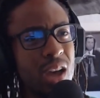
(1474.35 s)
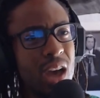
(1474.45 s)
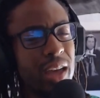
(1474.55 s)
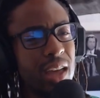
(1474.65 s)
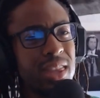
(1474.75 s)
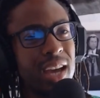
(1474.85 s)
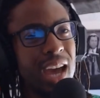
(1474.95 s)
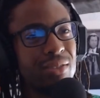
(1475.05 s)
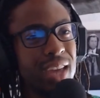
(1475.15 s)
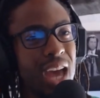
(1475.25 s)
I think I
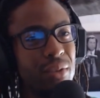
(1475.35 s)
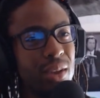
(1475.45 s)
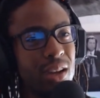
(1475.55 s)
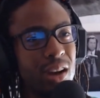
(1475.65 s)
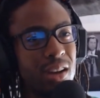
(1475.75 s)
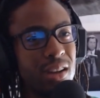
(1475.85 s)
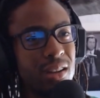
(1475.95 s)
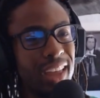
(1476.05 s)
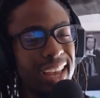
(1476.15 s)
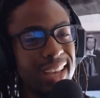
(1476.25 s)
have to have you like on
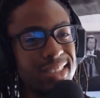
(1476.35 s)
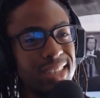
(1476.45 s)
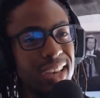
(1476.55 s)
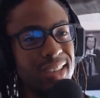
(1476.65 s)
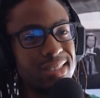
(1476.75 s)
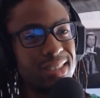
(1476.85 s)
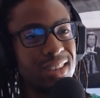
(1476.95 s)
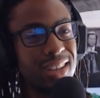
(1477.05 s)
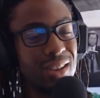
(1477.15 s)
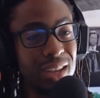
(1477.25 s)
like as a guest,
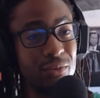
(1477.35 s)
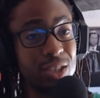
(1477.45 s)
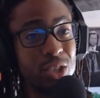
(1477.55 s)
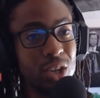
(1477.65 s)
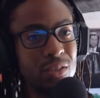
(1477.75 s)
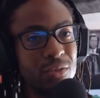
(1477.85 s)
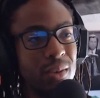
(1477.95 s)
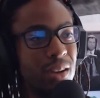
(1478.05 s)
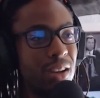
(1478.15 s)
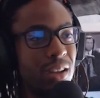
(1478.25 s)
like for sure,
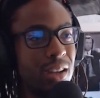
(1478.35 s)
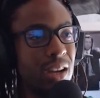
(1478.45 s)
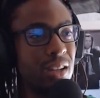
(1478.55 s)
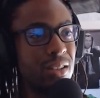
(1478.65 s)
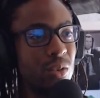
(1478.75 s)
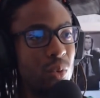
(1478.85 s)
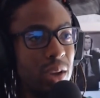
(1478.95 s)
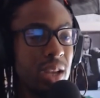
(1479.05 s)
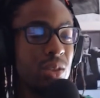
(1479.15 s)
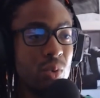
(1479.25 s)
like on
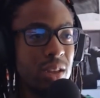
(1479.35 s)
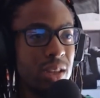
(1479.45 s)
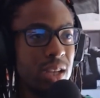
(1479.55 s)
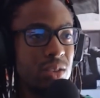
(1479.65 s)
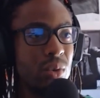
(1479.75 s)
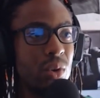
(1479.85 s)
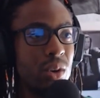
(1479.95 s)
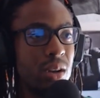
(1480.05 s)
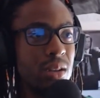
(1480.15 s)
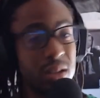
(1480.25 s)
either one of these,
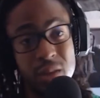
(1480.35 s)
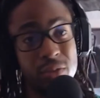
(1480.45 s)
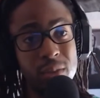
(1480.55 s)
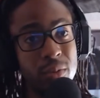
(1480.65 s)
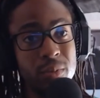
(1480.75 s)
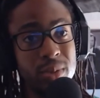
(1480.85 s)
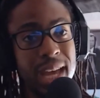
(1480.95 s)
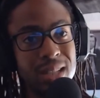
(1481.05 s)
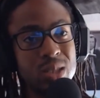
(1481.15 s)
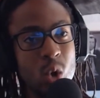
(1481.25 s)
or definitely
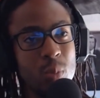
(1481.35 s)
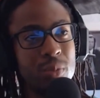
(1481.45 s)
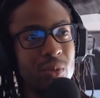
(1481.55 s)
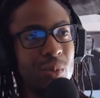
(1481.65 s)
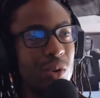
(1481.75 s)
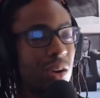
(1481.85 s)
That's Dope for more.